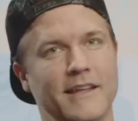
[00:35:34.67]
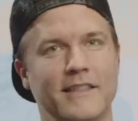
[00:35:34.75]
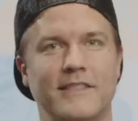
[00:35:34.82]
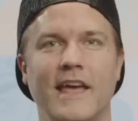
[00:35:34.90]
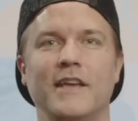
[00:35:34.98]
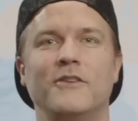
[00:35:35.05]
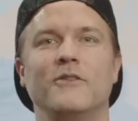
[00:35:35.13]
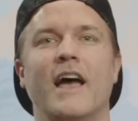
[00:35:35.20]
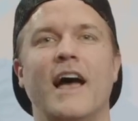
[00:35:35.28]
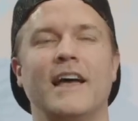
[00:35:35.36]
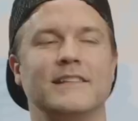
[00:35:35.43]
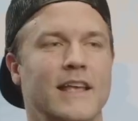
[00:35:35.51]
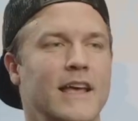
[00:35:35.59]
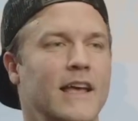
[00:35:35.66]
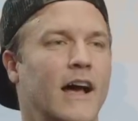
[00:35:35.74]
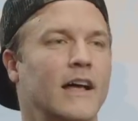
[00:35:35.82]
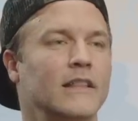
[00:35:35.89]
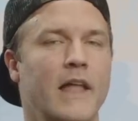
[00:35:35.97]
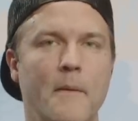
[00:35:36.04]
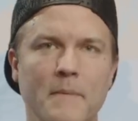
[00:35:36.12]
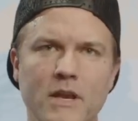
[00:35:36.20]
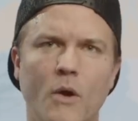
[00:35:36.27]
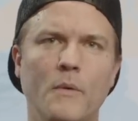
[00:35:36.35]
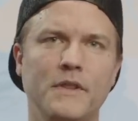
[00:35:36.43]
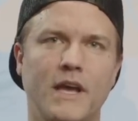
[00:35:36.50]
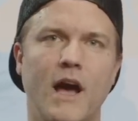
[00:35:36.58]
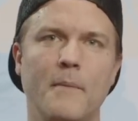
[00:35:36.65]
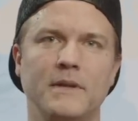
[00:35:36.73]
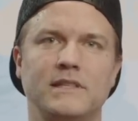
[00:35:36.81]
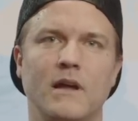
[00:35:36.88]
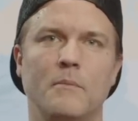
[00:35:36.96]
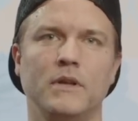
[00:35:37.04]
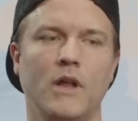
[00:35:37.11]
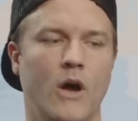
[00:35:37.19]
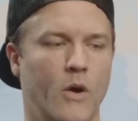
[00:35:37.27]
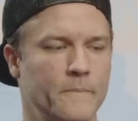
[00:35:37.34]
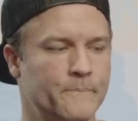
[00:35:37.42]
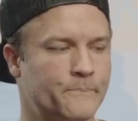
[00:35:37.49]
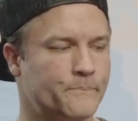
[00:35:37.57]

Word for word: Thank you guys. Uh, let me know in the comments down below